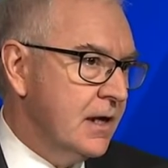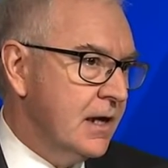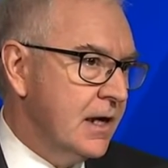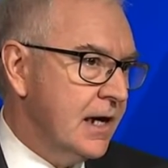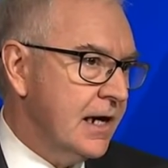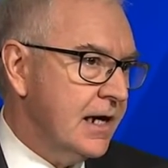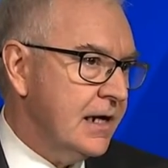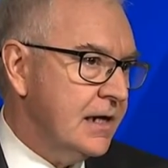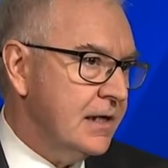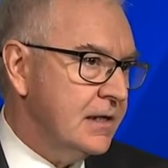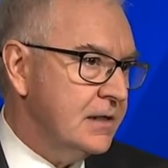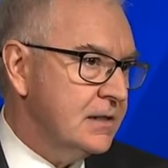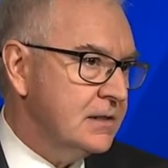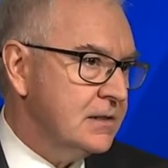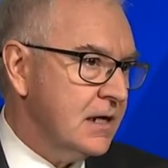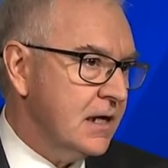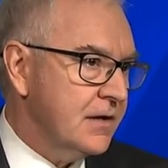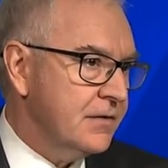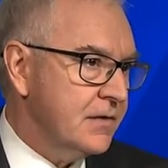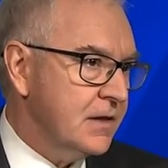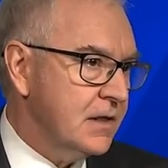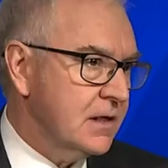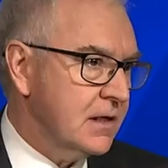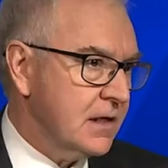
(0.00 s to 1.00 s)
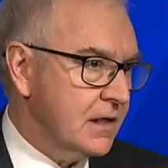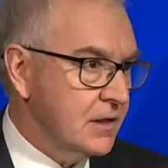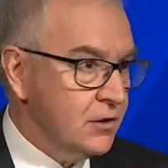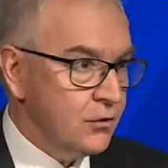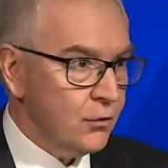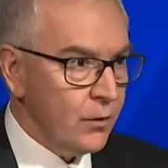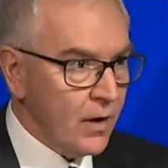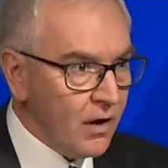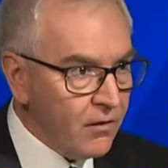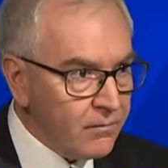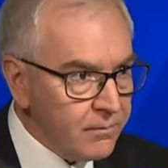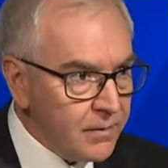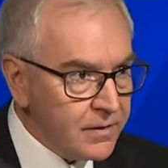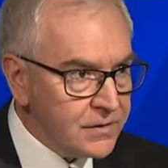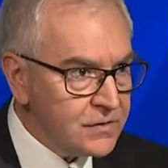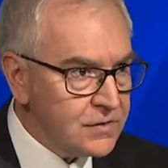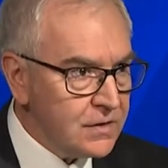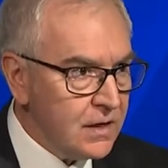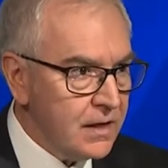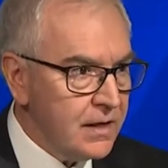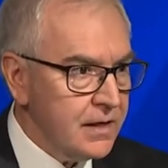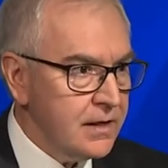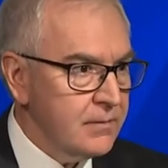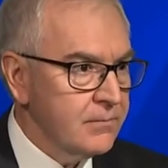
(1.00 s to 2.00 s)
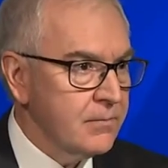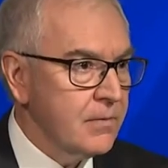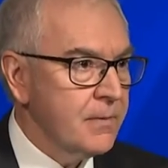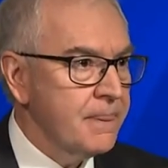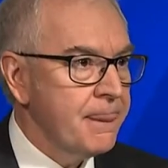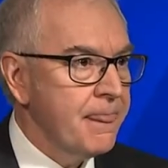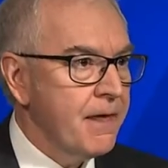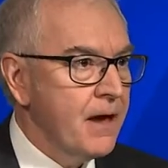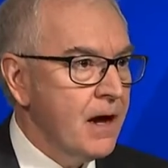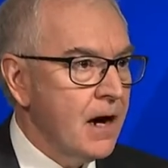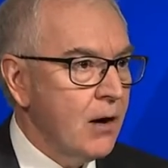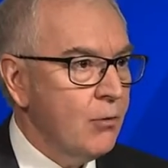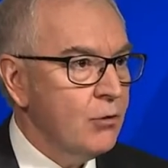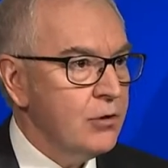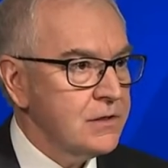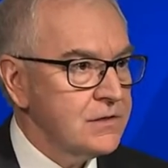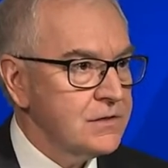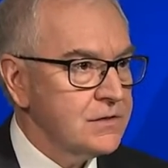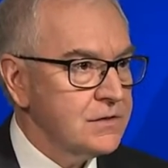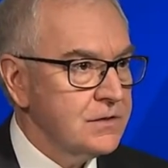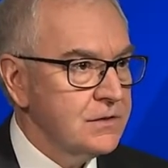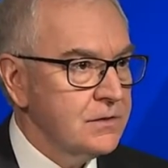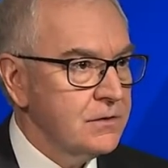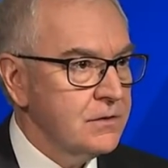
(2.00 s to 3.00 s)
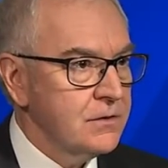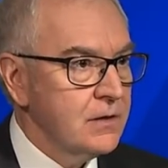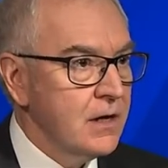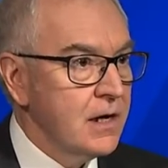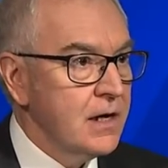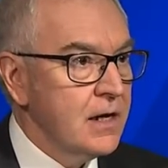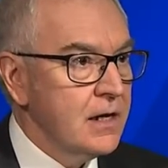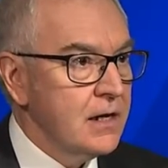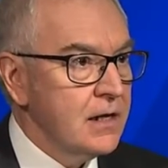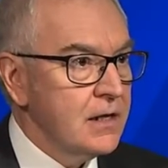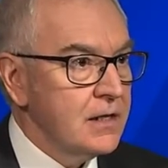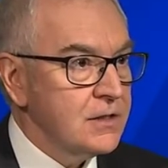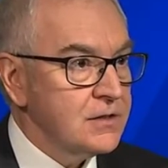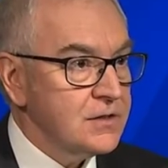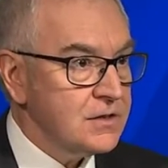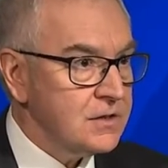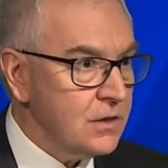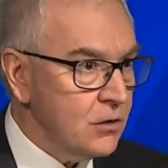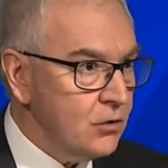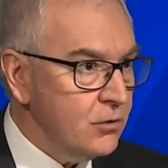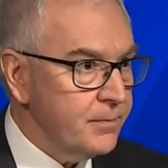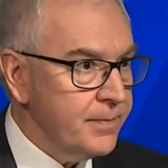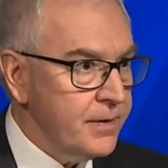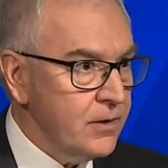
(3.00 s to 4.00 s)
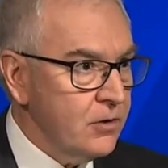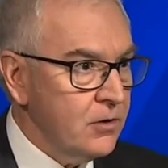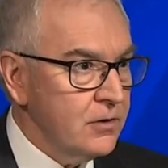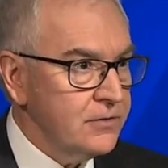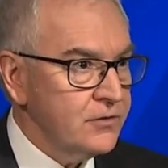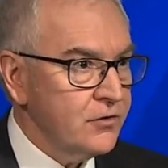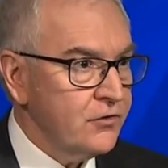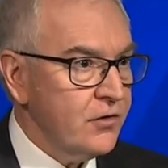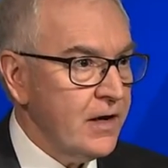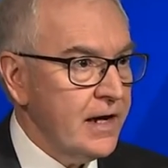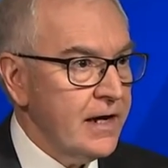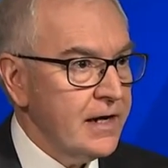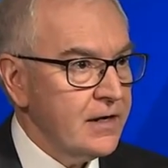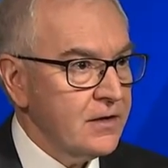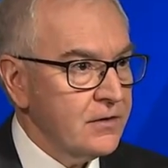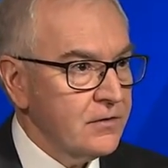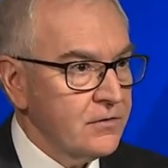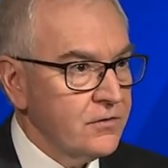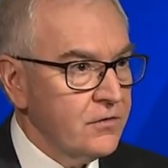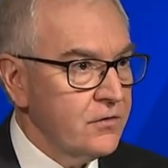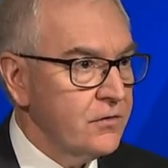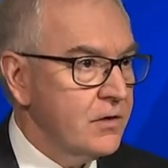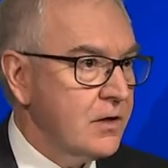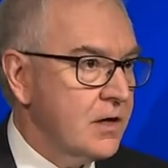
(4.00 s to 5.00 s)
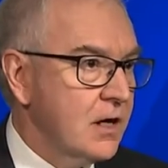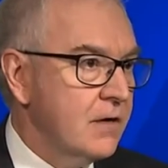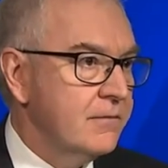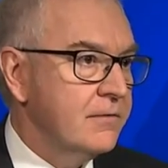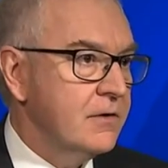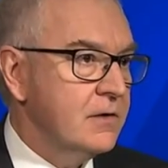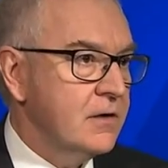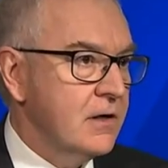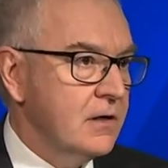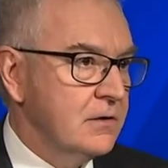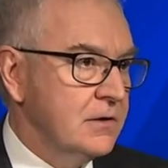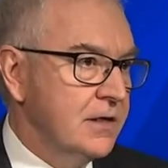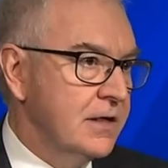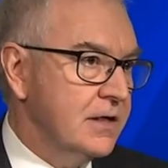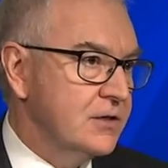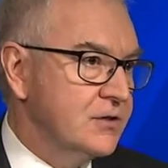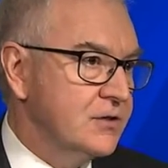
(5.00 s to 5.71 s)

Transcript: And I think in 12 months' time, I want us to still be on track to recover our leakage